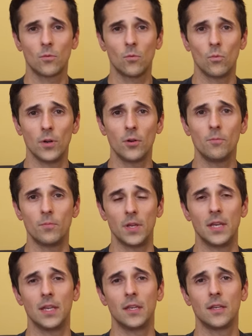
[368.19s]
will
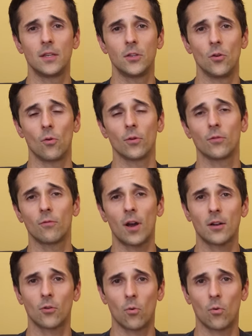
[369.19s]
be your throttle